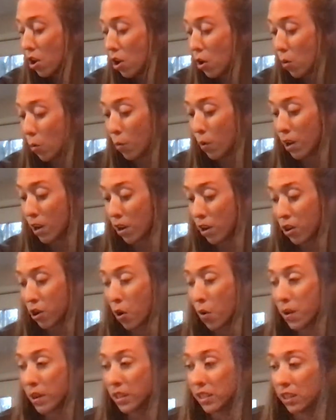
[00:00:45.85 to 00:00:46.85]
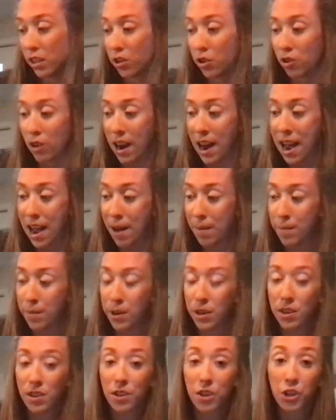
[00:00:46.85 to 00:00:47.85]
We are going to grab
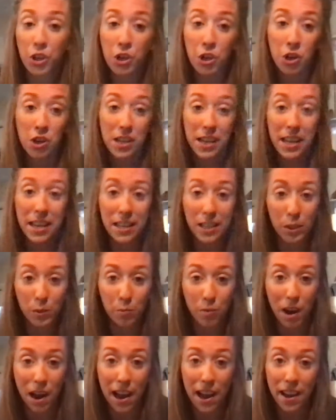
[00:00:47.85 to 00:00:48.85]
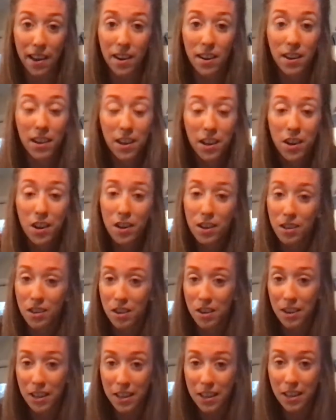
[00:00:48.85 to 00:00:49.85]
cooking spray.
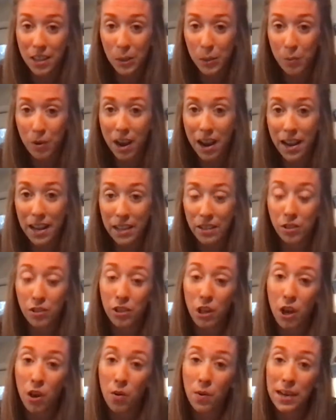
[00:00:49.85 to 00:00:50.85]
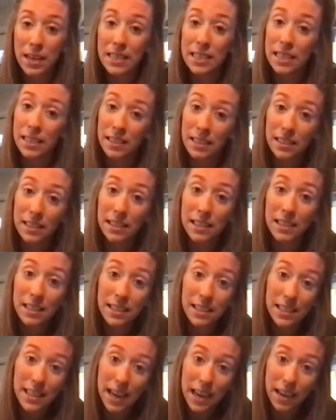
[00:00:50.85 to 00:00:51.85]
Cooking spray is so it doesn't
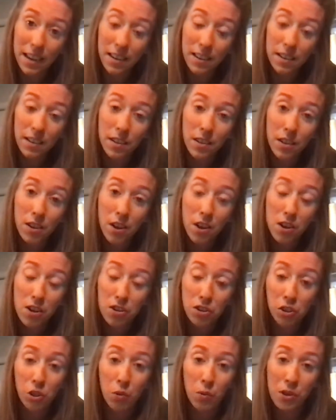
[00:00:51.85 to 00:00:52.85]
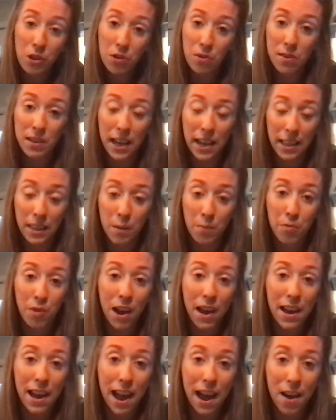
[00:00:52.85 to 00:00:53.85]
stick. So when you take the
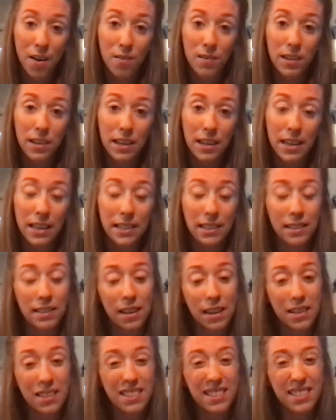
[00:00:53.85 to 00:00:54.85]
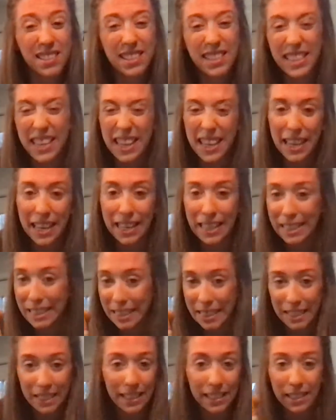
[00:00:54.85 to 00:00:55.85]
bread out, it's not sticky
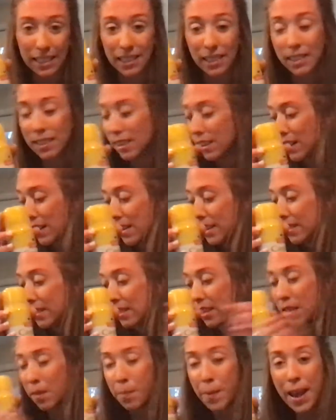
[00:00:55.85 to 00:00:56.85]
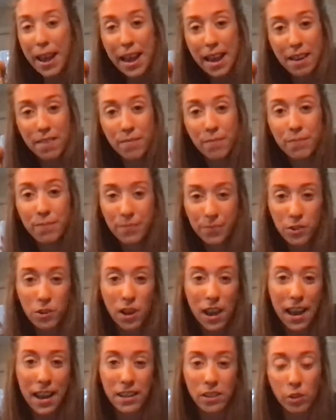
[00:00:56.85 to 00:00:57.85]
to the pan,
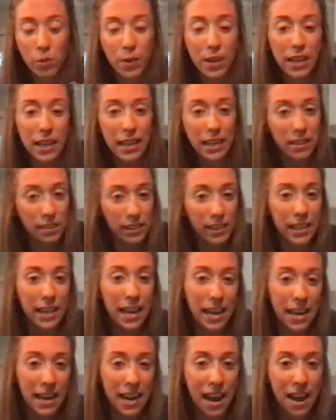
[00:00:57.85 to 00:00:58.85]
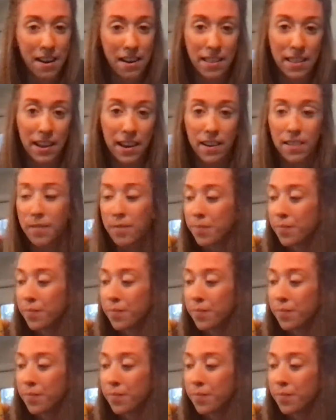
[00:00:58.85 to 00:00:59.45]
okay? So we can easily get it out of there.